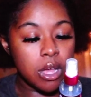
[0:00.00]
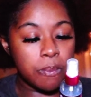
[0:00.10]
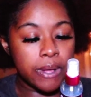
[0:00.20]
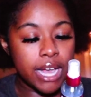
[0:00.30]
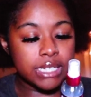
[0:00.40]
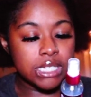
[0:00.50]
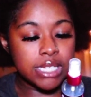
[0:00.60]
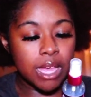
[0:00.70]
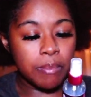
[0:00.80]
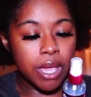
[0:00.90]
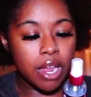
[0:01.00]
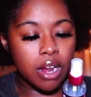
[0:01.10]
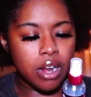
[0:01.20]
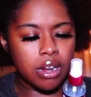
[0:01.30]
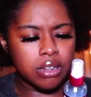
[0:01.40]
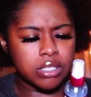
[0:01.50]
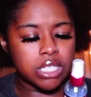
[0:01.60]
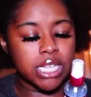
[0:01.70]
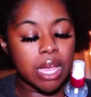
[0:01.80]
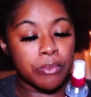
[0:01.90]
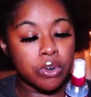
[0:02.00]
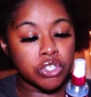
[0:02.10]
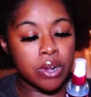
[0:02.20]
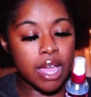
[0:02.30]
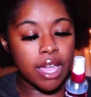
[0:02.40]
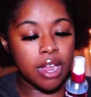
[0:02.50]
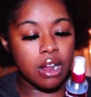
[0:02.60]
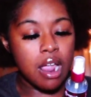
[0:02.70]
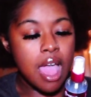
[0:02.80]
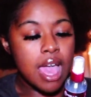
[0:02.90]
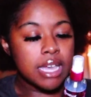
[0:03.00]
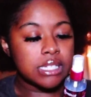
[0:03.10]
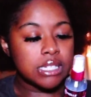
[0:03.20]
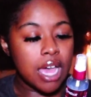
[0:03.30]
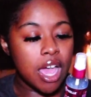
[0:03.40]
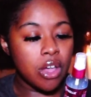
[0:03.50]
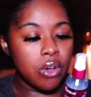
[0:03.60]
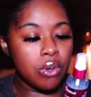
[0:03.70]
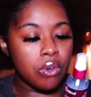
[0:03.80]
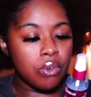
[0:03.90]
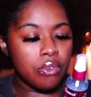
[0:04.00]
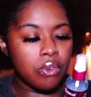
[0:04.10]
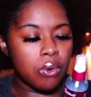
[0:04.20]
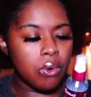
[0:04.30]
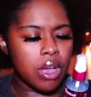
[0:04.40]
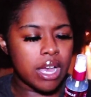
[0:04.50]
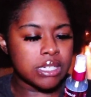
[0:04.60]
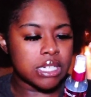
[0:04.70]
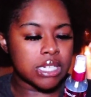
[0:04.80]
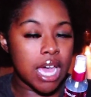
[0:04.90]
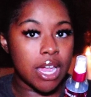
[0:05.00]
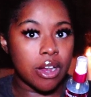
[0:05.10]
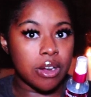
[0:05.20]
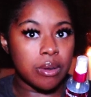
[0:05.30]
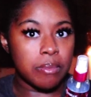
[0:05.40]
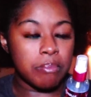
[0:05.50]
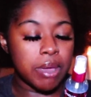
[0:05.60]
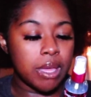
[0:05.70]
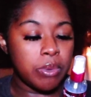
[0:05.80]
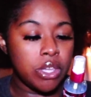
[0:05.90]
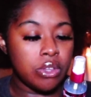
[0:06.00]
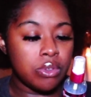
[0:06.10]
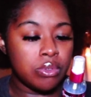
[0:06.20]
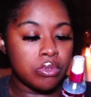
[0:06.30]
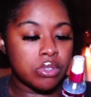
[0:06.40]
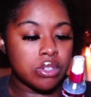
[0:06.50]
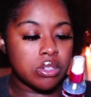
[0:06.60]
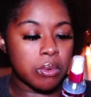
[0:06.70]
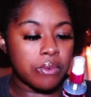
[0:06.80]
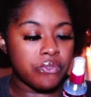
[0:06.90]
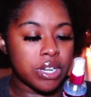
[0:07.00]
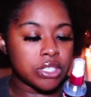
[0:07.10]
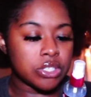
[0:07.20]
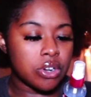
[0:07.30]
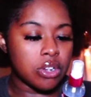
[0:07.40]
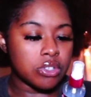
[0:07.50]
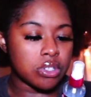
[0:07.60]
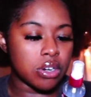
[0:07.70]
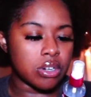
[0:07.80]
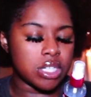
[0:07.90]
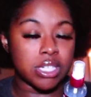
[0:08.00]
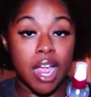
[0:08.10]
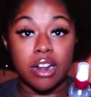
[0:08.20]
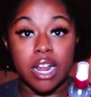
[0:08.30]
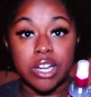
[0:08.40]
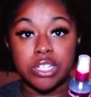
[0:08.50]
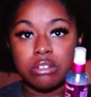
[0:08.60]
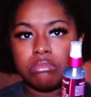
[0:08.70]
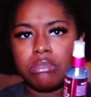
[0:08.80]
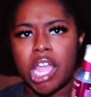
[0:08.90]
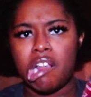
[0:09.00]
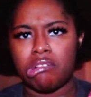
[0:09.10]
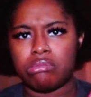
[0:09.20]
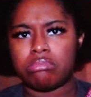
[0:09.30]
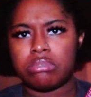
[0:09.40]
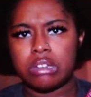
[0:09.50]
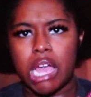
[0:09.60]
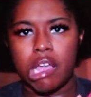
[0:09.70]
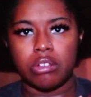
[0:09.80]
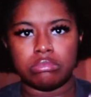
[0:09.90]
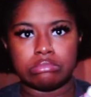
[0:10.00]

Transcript: apply to damp or dry hair, style as desired, may be used to refresh curls or desired hairstyle.